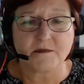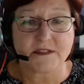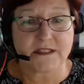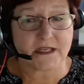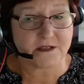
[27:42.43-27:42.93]

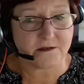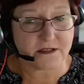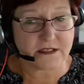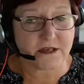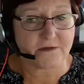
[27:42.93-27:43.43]
Stay tuned
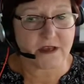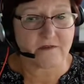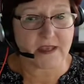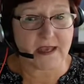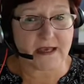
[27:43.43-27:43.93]
to see if we
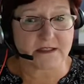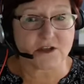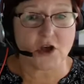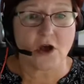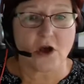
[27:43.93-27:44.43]
have a
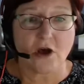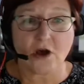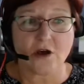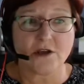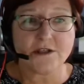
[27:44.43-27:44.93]
guest.
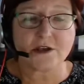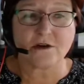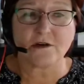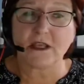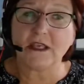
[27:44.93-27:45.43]

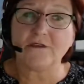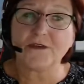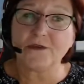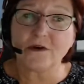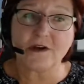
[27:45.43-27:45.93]
Also,
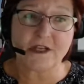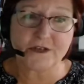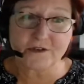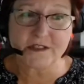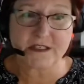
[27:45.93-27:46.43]
if you are
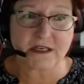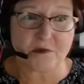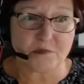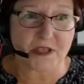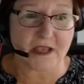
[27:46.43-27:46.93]
interested
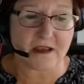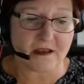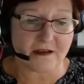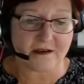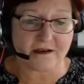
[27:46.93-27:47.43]
in being
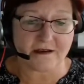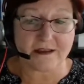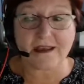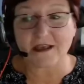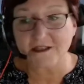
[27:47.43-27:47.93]
a
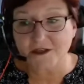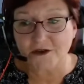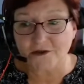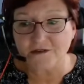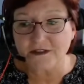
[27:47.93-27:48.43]
guest
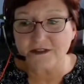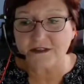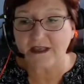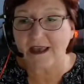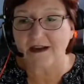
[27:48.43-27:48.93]
host
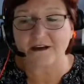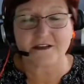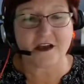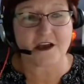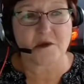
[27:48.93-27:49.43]
to kind of
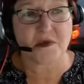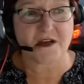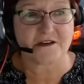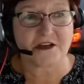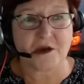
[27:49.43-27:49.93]
talk
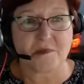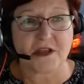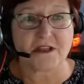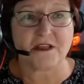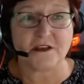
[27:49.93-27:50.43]
about a
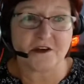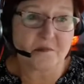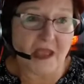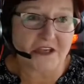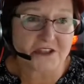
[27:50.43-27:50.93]
topic that you're
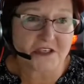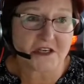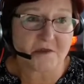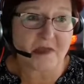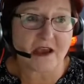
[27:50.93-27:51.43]

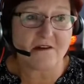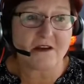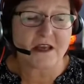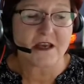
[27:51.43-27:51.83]
passionate about,